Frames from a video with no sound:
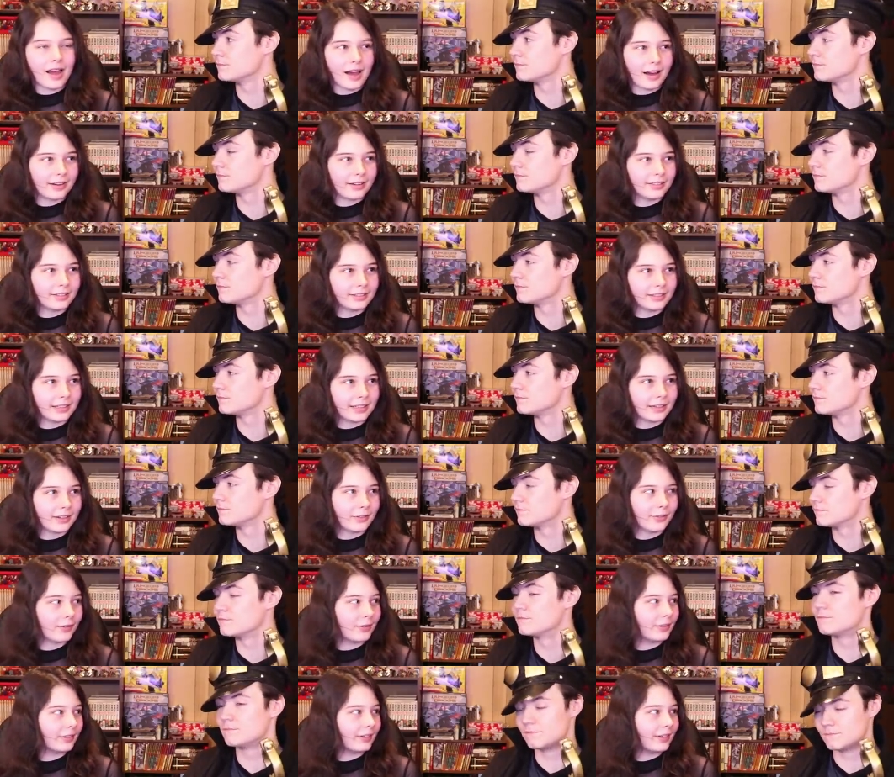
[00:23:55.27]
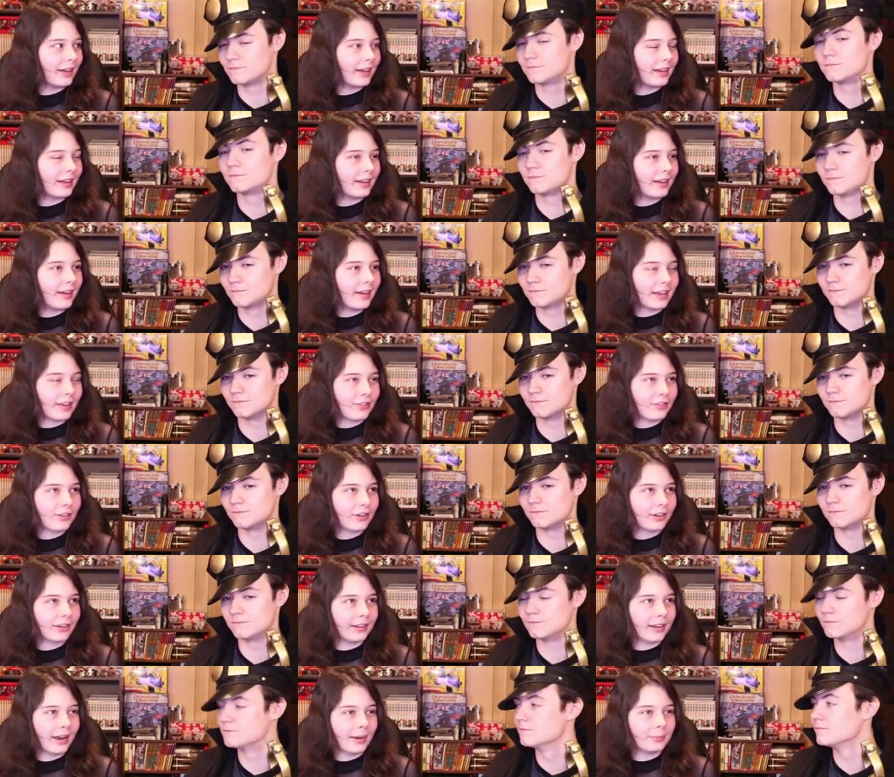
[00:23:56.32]
Speaker 1: ugly or like
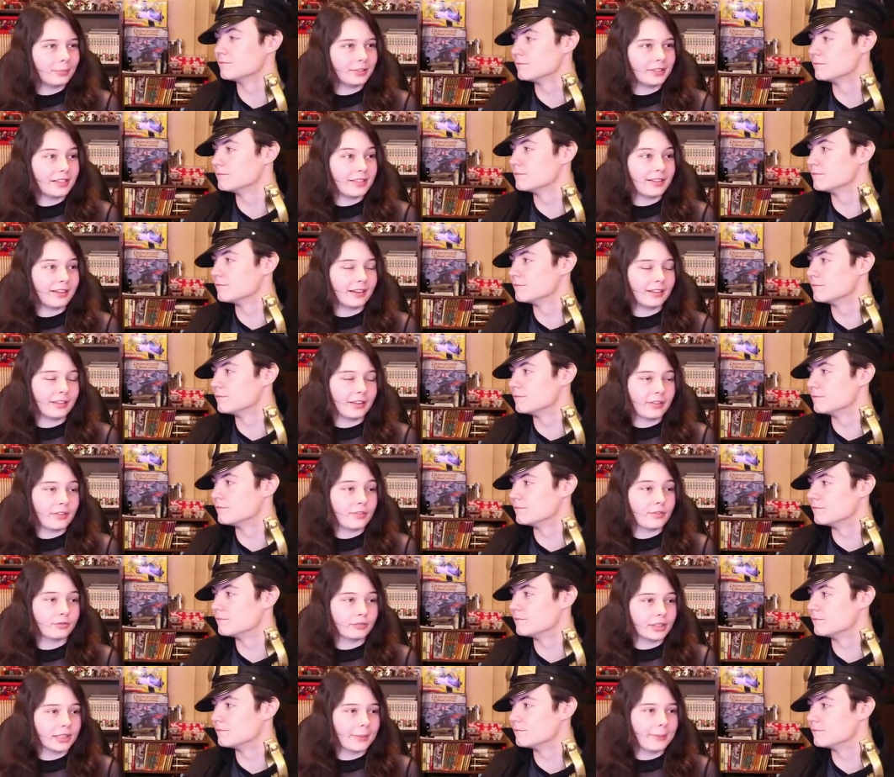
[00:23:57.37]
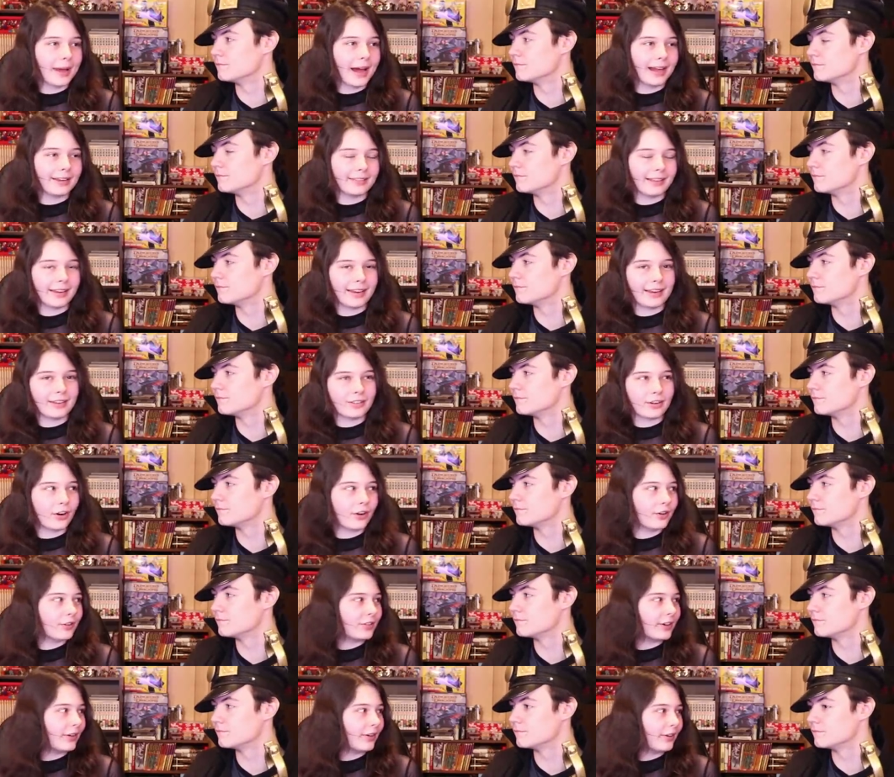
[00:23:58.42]
necessarily unpleasing unless it's really bad like in
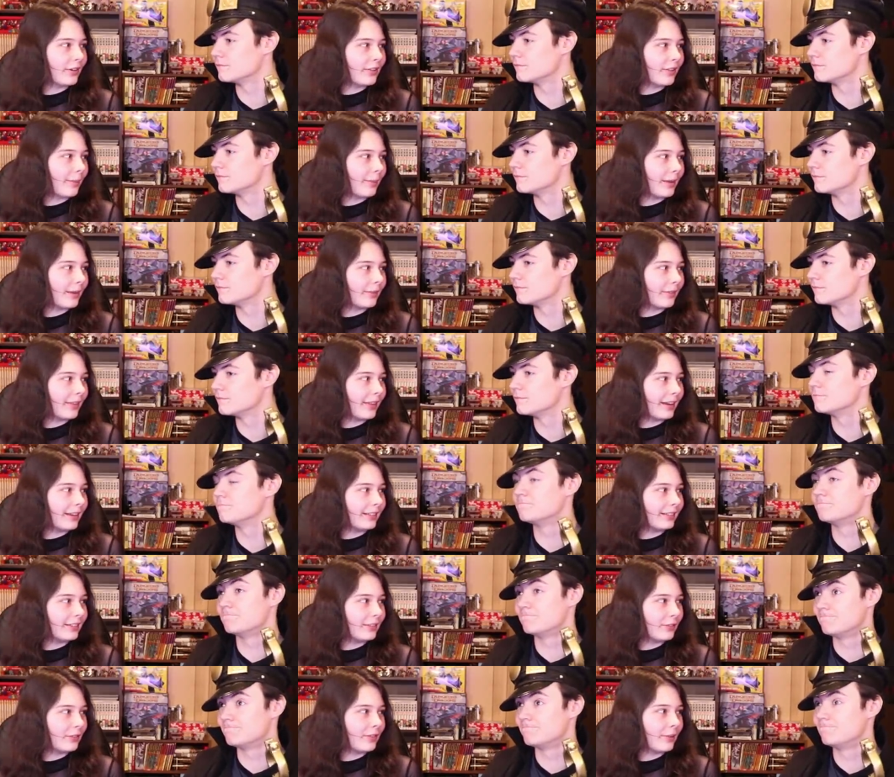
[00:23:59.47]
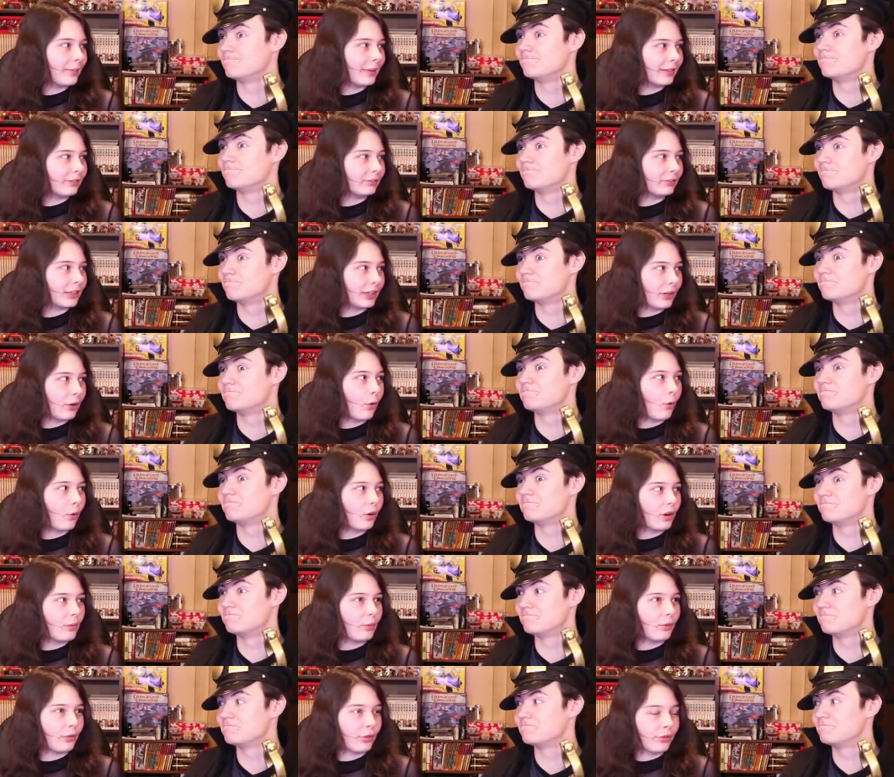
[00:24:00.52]
Naruto or something where they use some like really
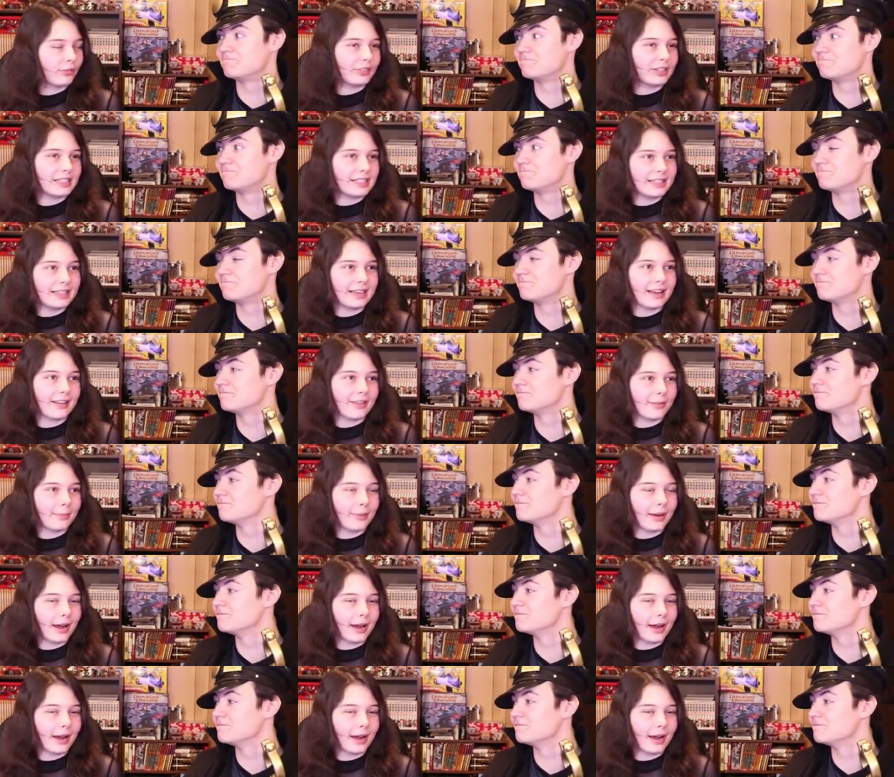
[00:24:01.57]
horrible 3D as a